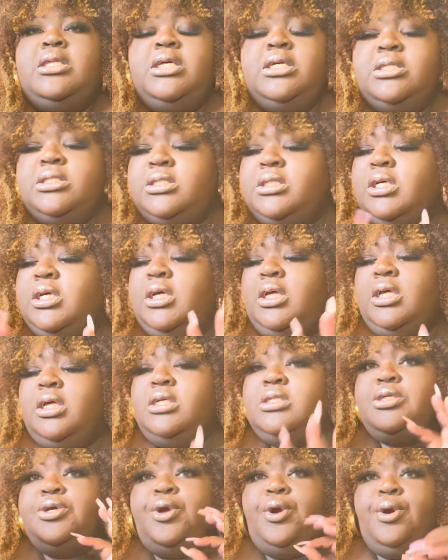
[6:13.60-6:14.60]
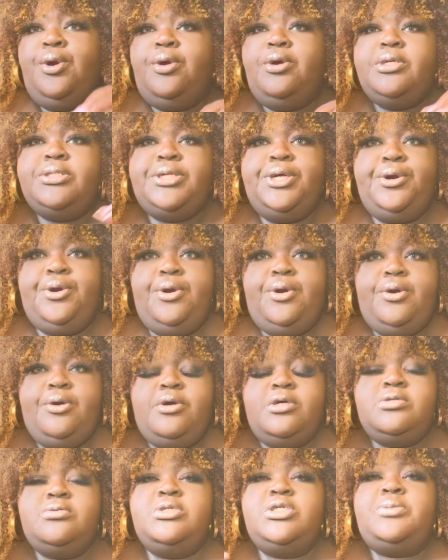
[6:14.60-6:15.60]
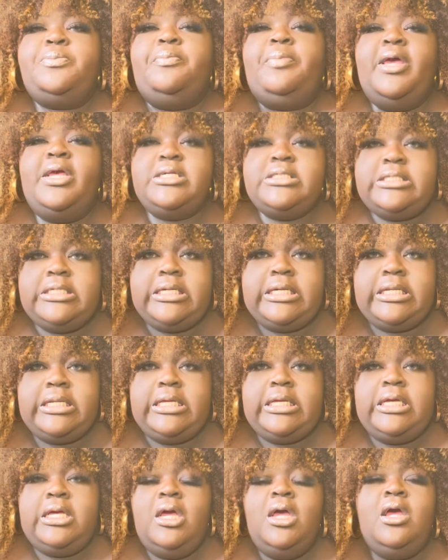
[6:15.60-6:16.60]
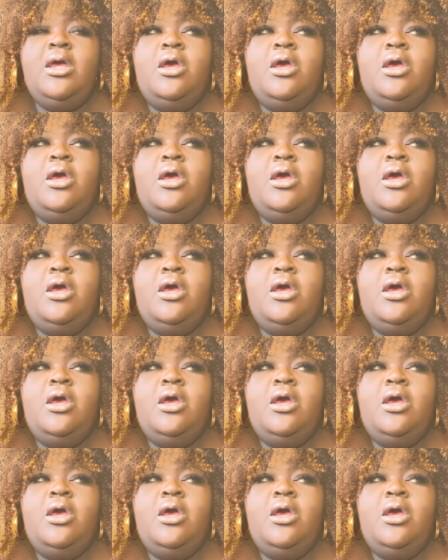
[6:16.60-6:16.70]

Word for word: this is Curls and Curls, which basically,